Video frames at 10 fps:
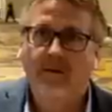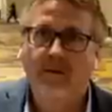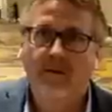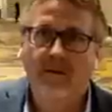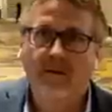
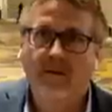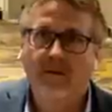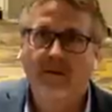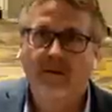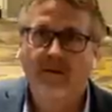
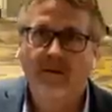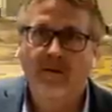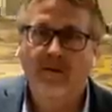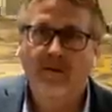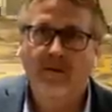
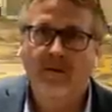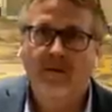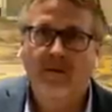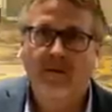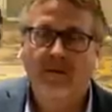
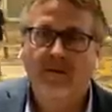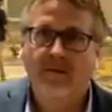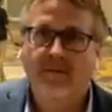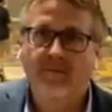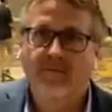
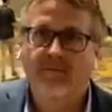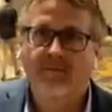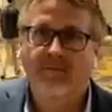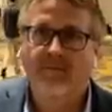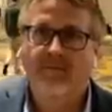
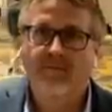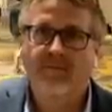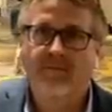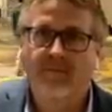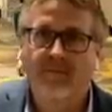
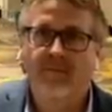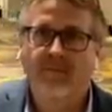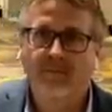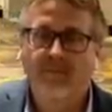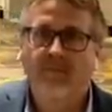
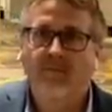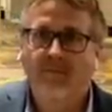This person isn't speaking.